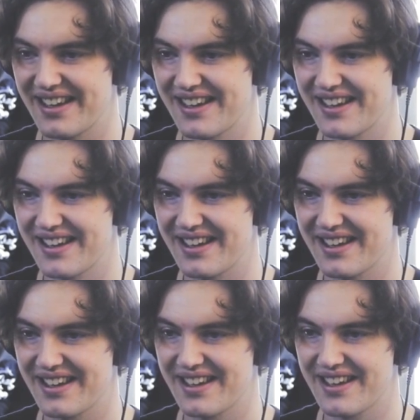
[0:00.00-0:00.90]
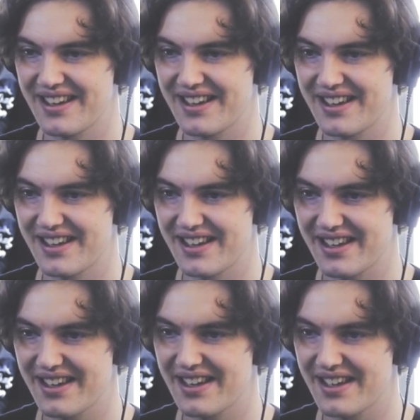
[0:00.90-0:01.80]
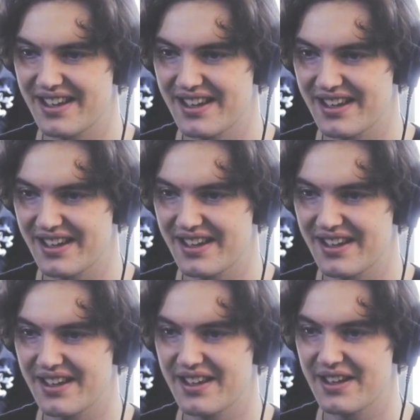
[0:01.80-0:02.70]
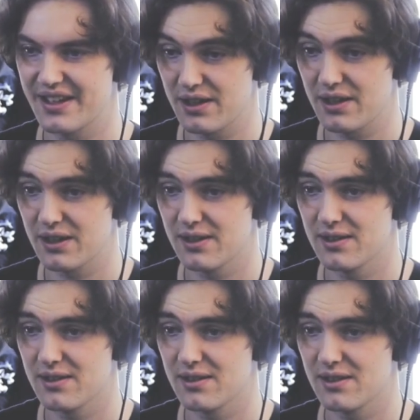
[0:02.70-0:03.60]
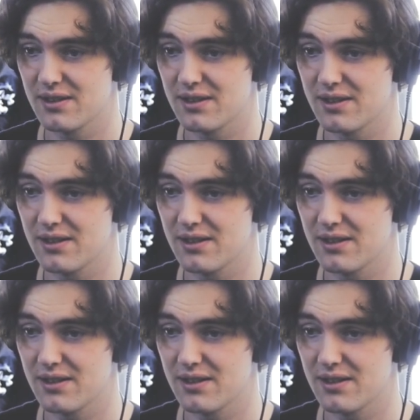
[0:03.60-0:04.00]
(no one is talking)